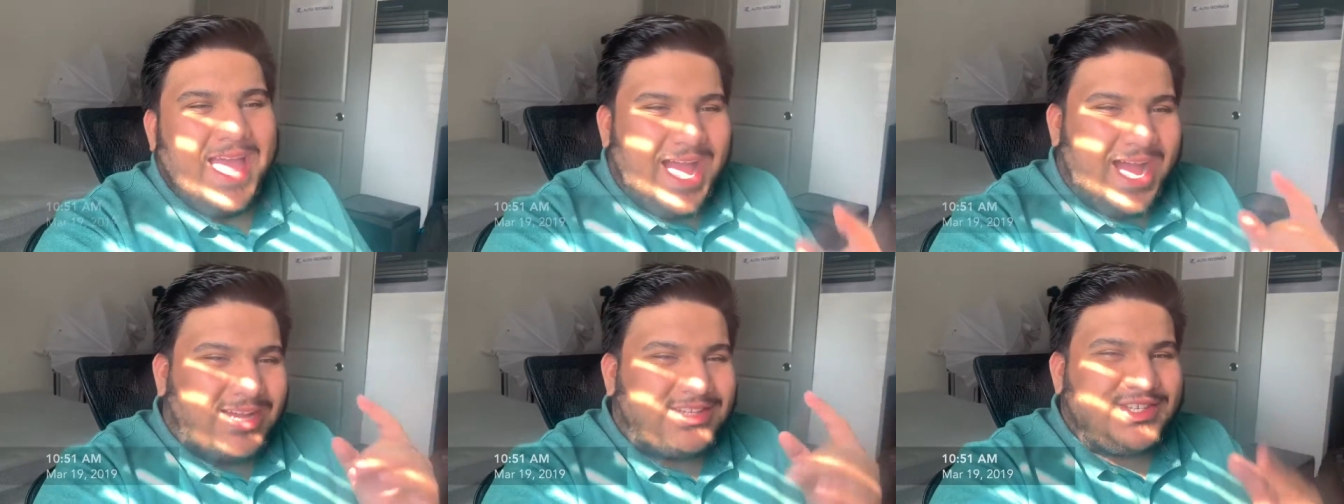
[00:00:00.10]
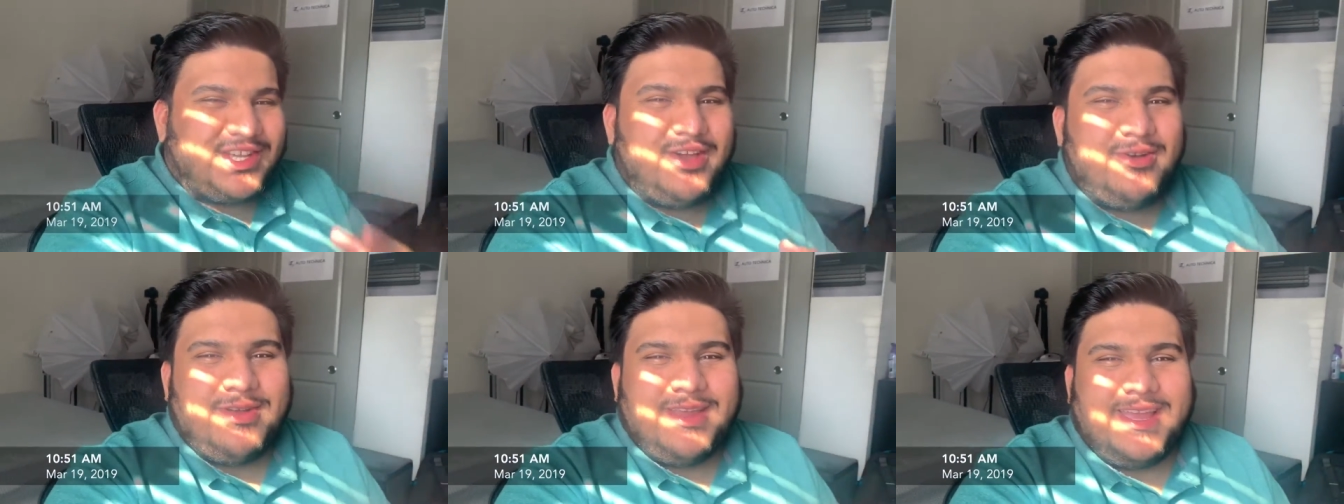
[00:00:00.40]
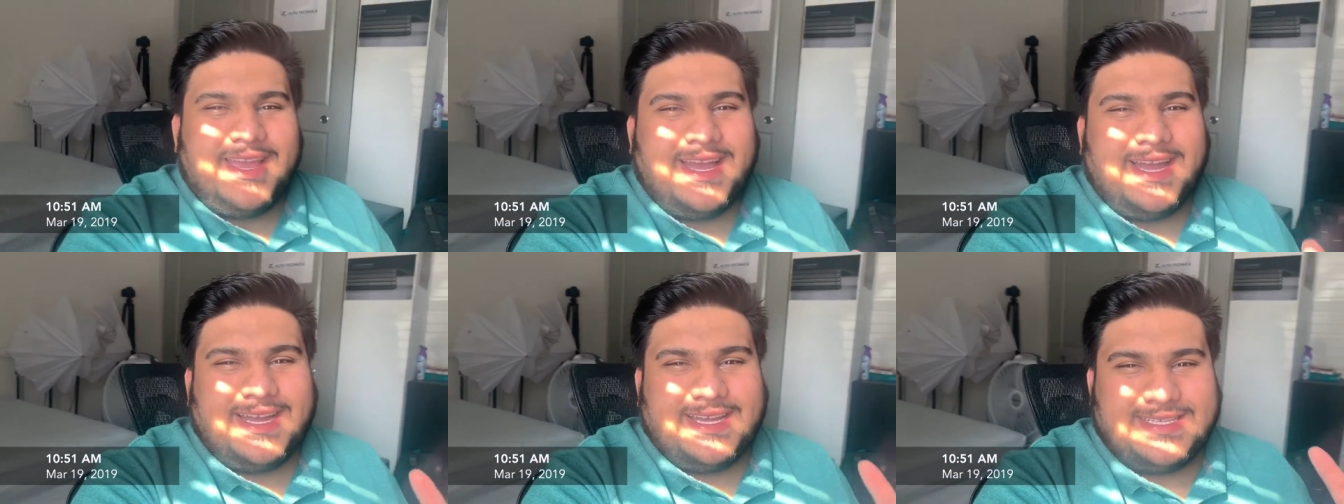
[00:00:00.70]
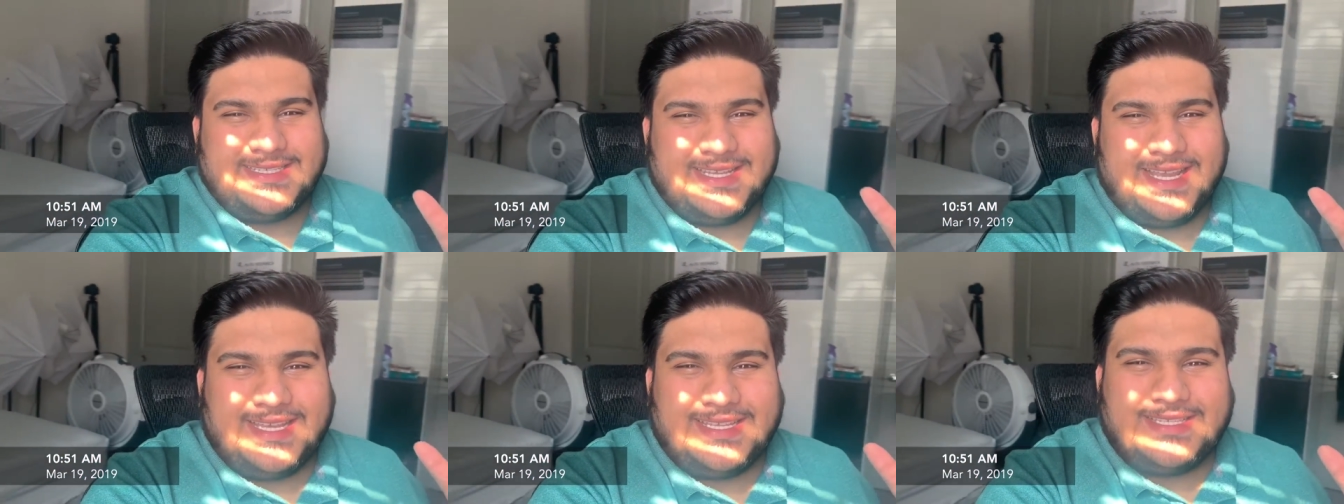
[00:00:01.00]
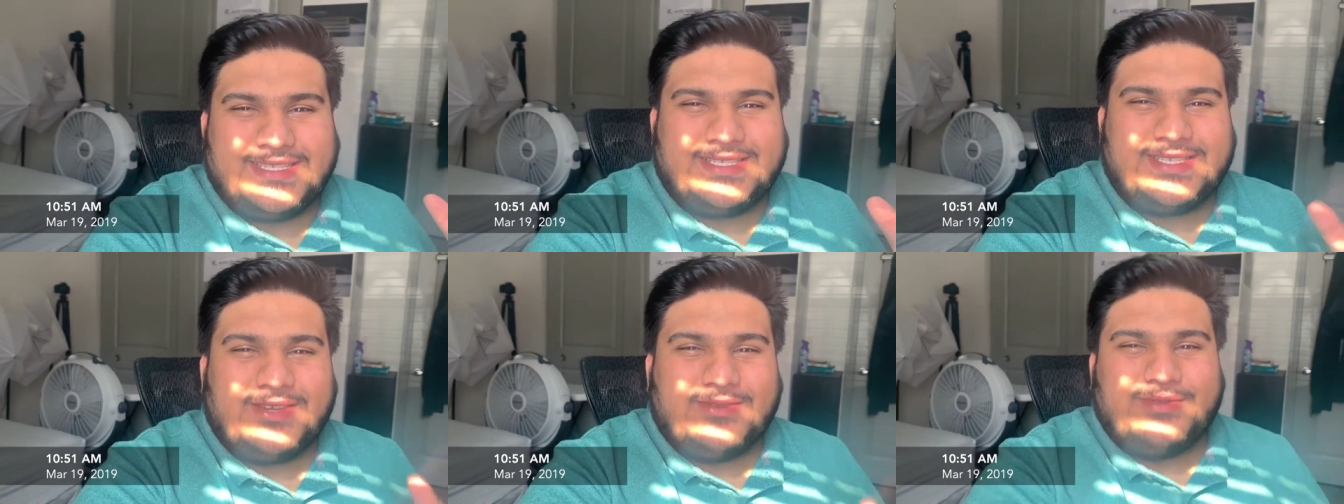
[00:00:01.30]
How's it going, guys?
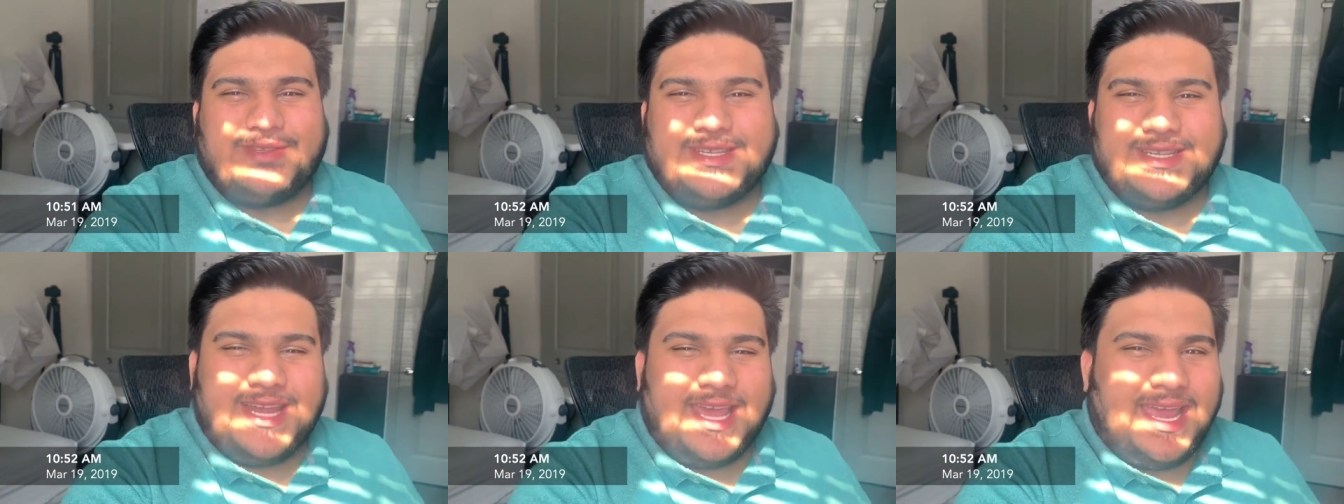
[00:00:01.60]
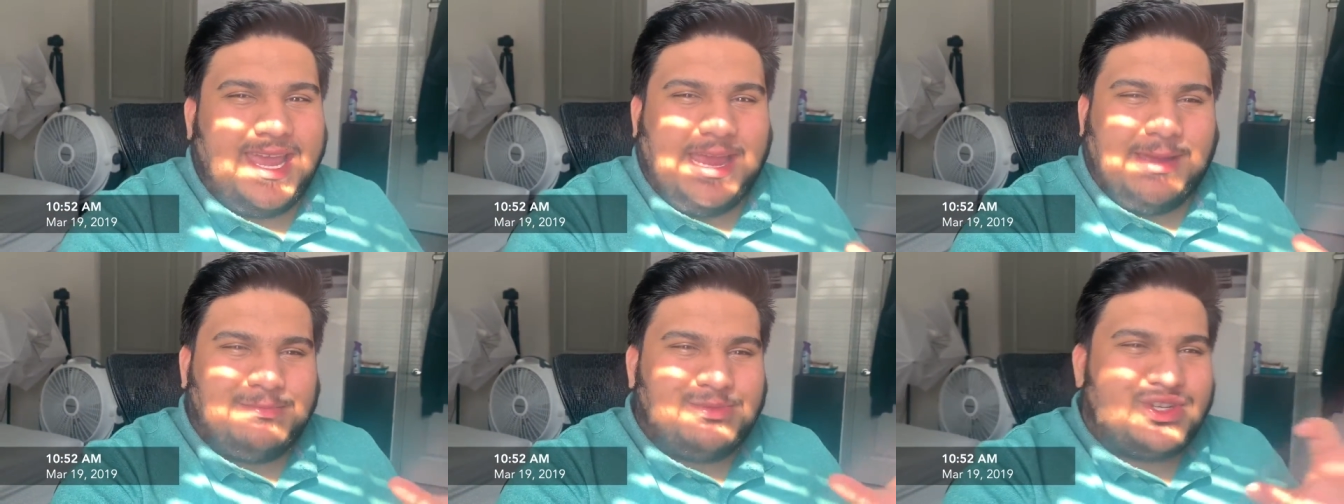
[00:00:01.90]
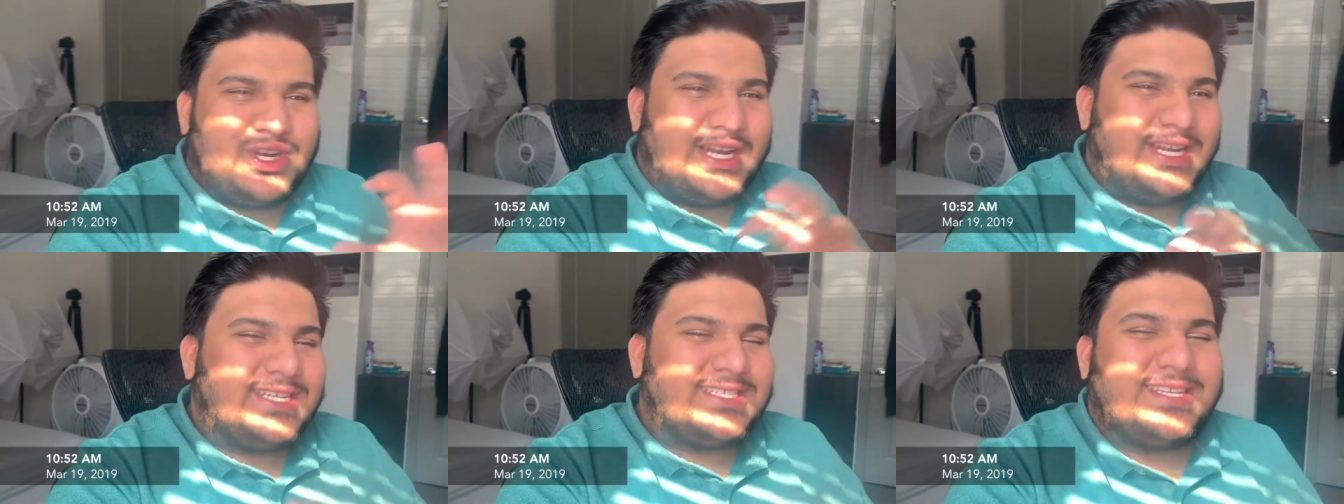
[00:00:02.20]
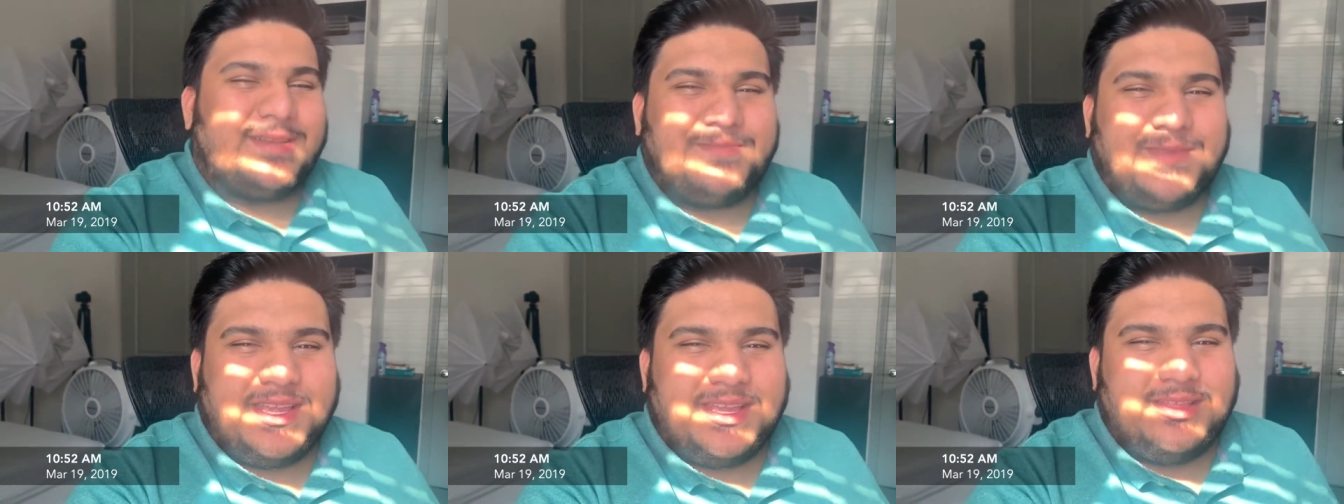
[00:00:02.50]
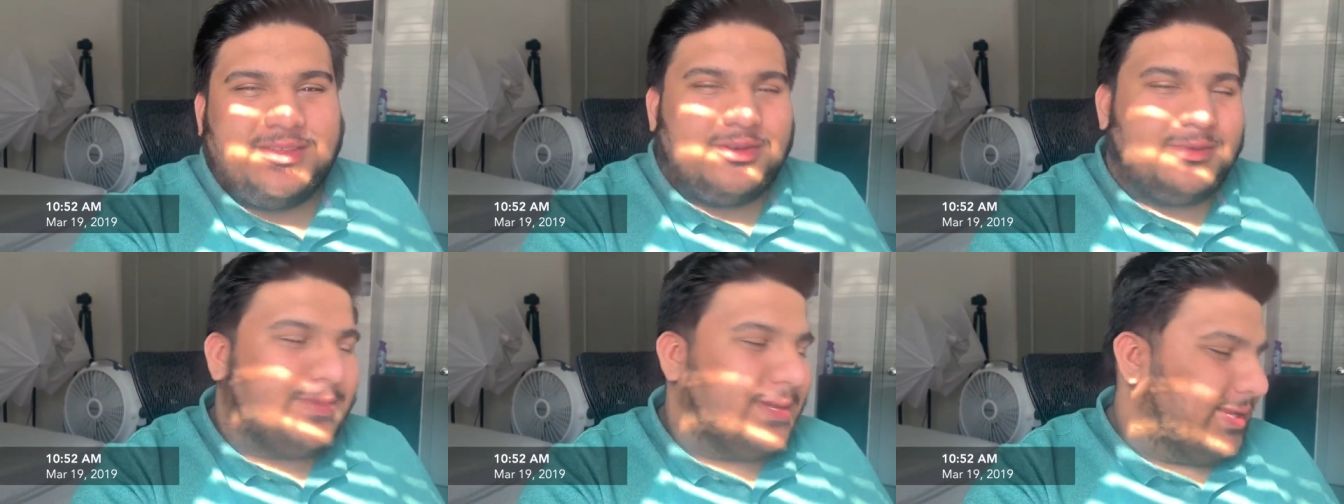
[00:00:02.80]
So today I'm trying something a
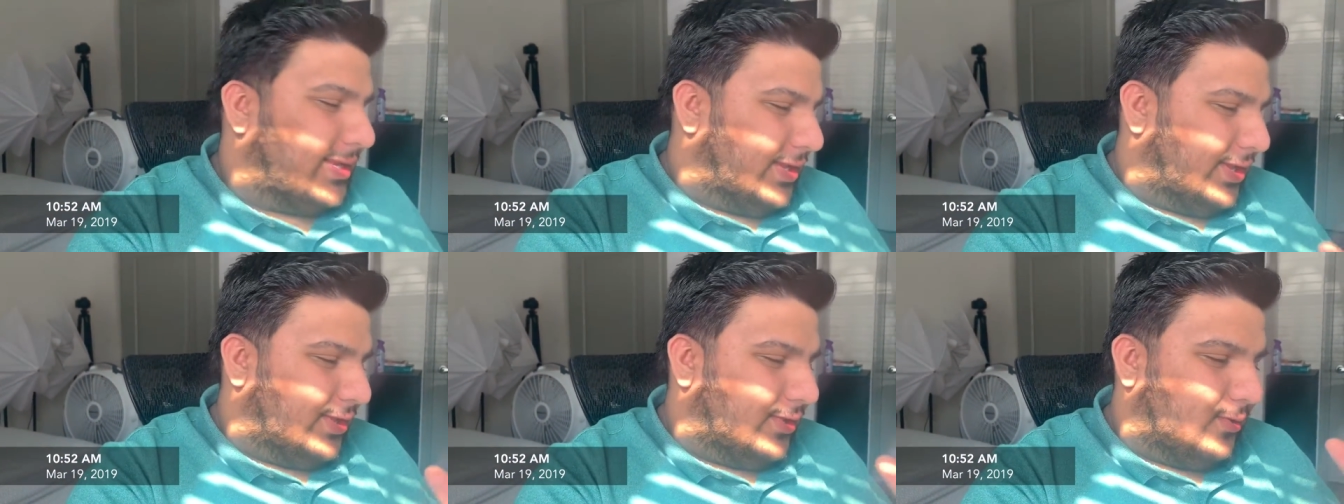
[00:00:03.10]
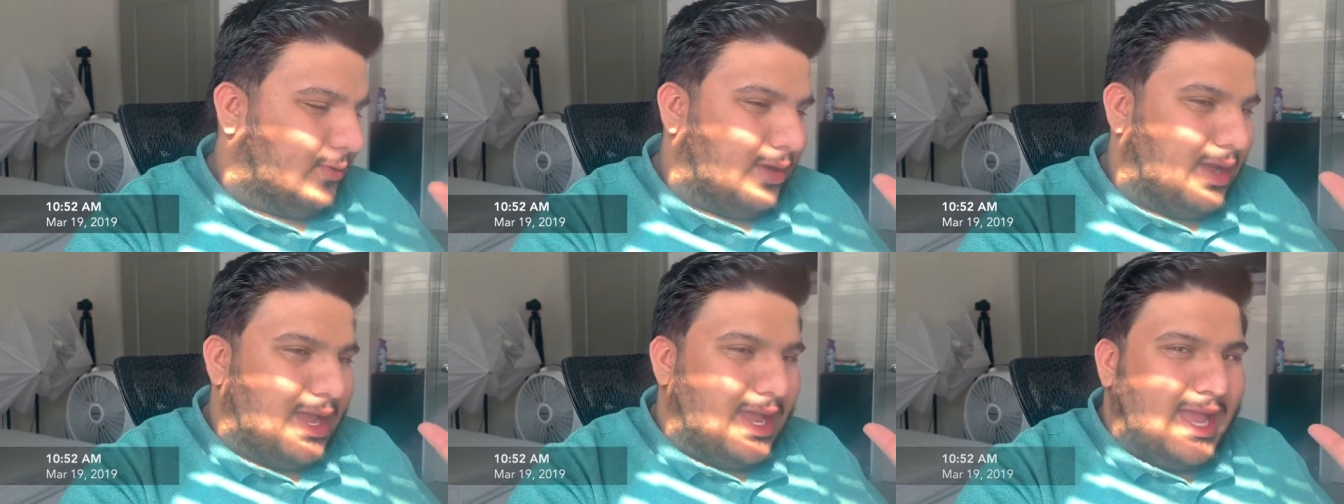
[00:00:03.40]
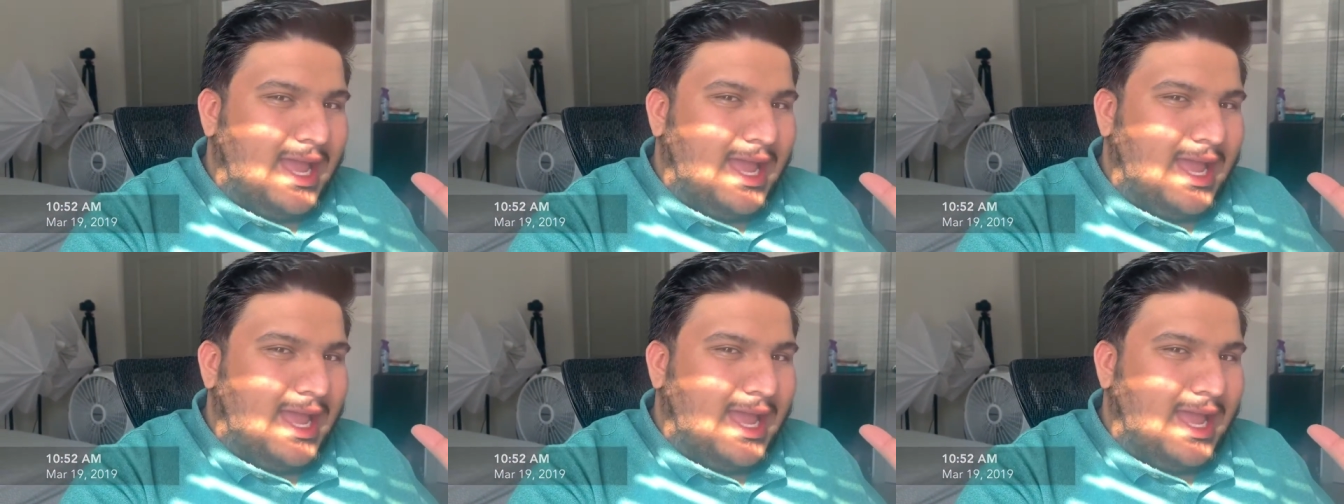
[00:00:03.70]
little bit new.